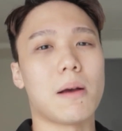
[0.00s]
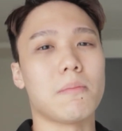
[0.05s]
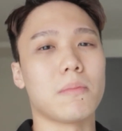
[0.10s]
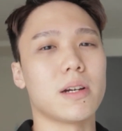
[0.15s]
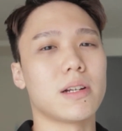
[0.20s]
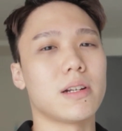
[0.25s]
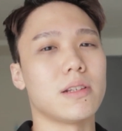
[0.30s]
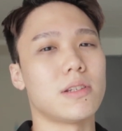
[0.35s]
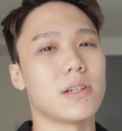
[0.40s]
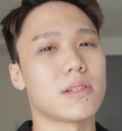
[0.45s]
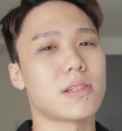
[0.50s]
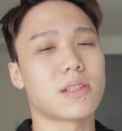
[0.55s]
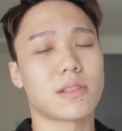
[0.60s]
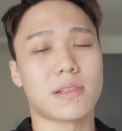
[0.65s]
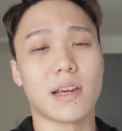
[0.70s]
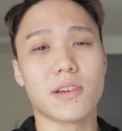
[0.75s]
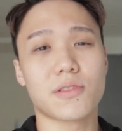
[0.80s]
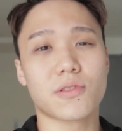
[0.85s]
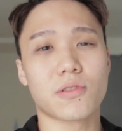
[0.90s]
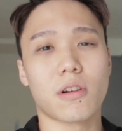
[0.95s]
I'm gonna just
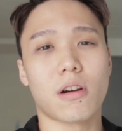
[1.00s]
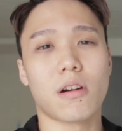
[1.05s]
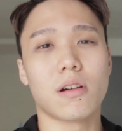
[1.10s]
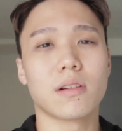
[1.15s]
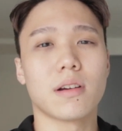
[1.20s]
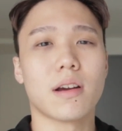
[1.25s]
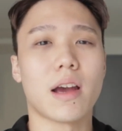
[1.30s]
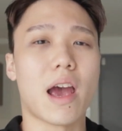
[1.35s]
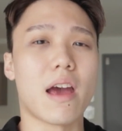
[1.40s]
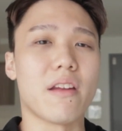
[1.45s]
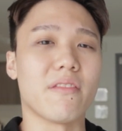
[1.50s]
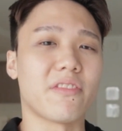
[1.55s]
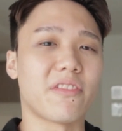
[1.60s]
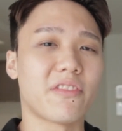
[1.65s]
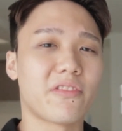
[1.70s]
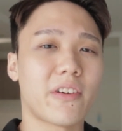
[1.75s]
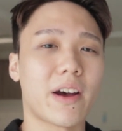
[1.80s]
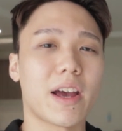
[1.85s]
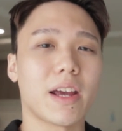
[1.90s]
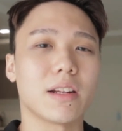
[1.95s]
stay strong and
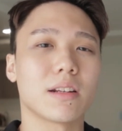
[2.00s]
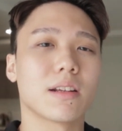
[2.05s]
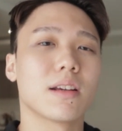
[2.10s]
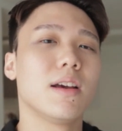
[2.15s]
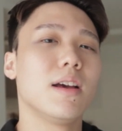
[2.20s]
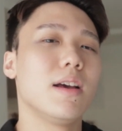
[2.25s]
fight,